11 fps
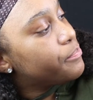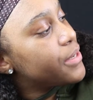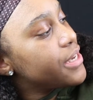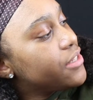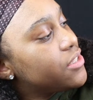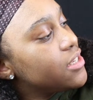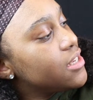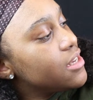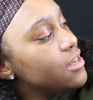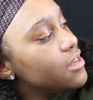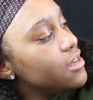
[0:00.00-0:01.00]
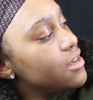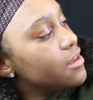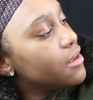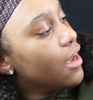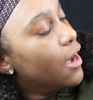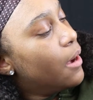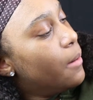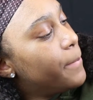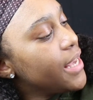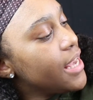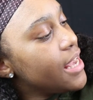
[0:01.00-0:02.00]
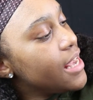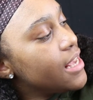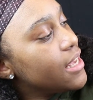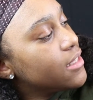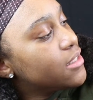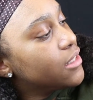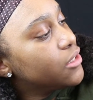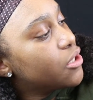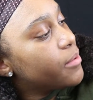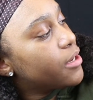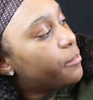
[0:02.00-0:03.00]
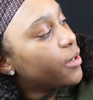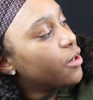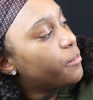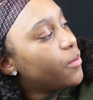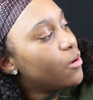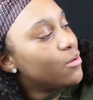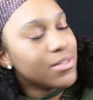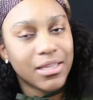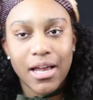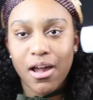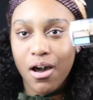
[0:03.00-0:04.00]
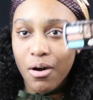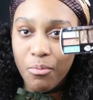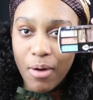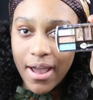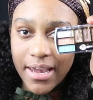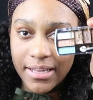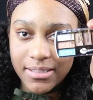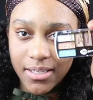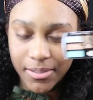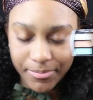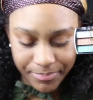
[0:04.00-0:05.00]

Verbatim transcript: peachy pinks, a little bit of purples, and like a white.